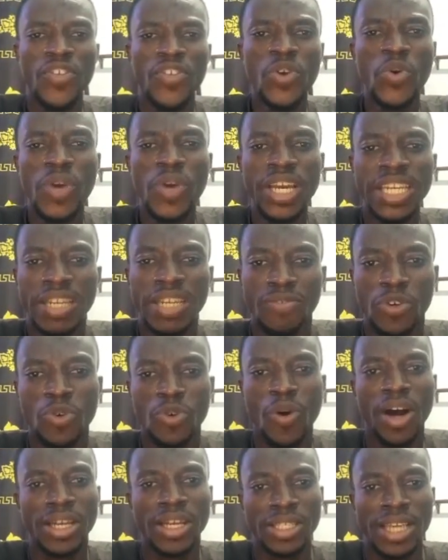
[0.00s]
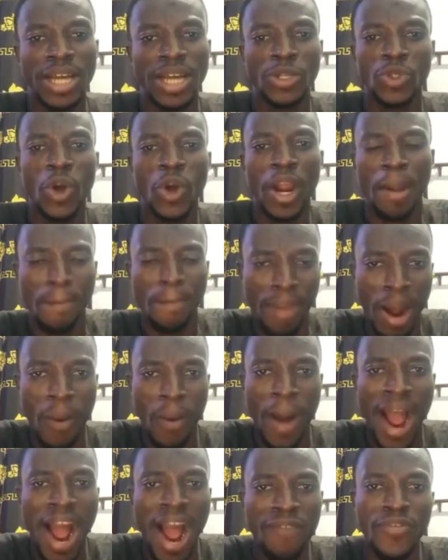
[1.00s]
few individuals enjoying
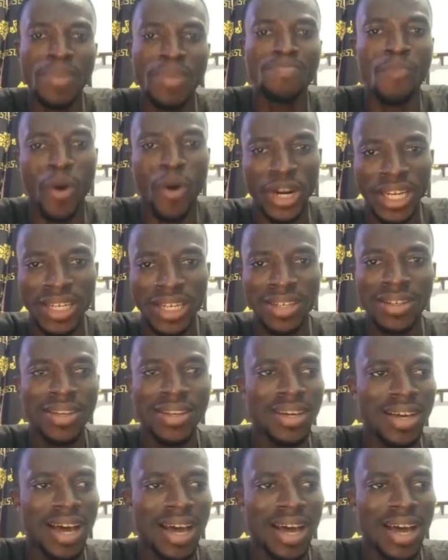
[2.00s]
power, having money,